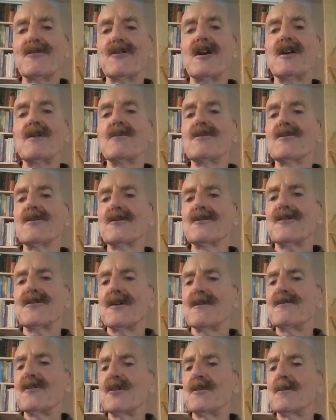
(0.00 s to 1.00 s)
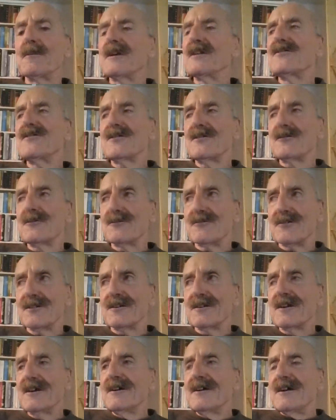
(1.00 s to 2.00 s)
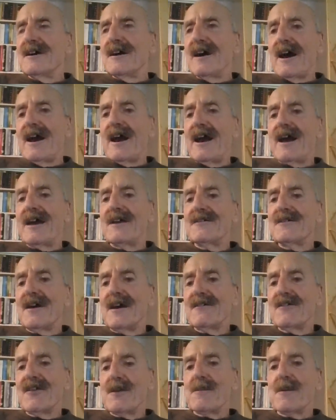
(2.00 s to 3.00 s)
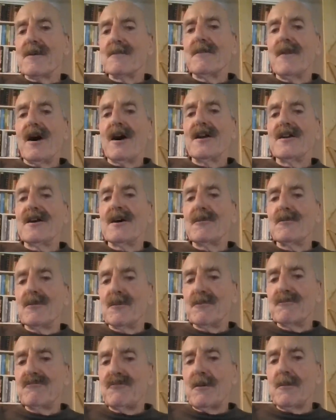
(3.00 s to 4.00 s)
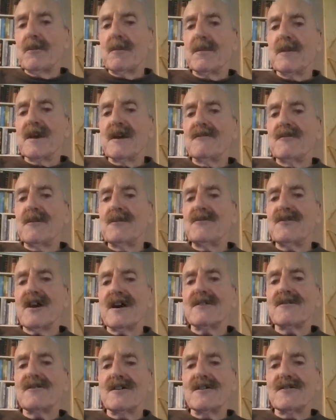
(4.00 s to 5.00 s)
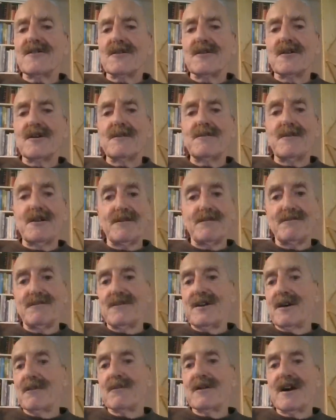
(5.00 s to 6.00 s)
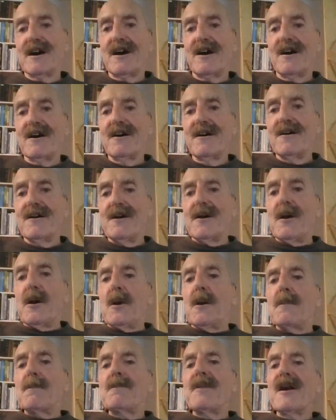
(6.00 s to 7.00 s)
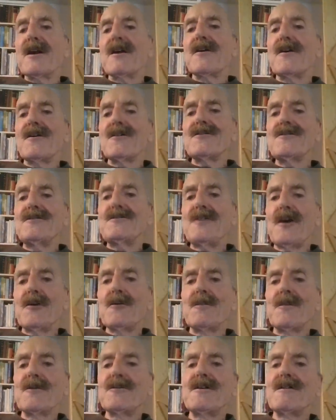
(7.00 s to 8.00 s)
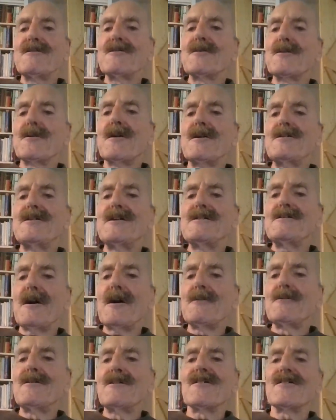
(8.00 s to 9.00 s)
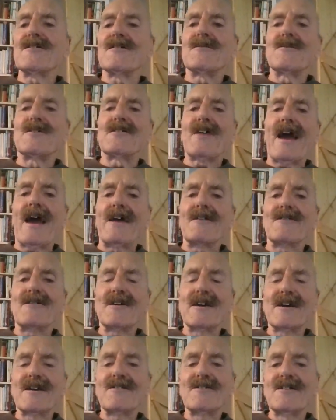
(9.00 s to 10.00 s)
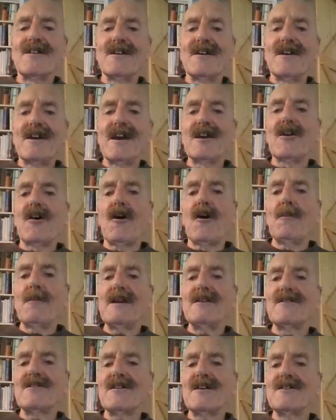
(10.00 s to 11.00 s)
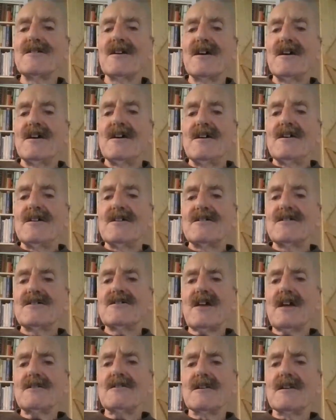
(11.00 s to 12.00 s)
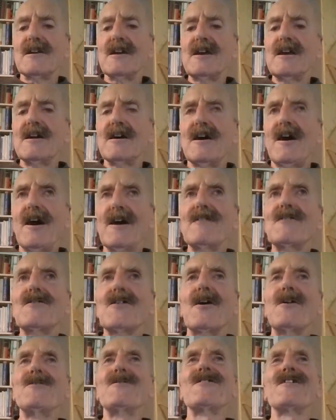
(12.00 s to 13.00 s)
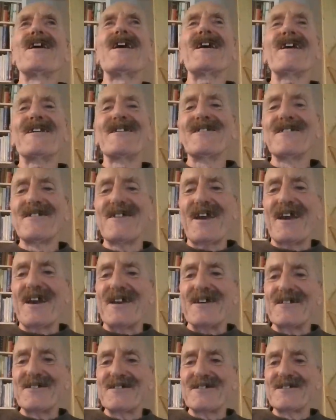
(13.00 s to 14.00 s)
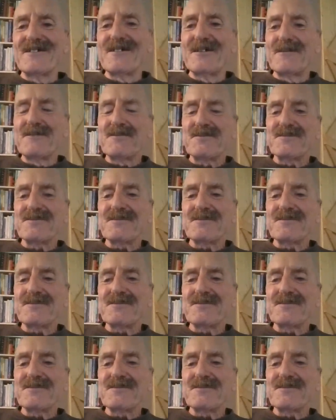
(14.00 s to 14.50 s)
although he was also filming children, and had they been mine, I would probably have objected to it, but there we are. Because nobody took any notice of his antics, he commented, "Suddenly, I don't exist."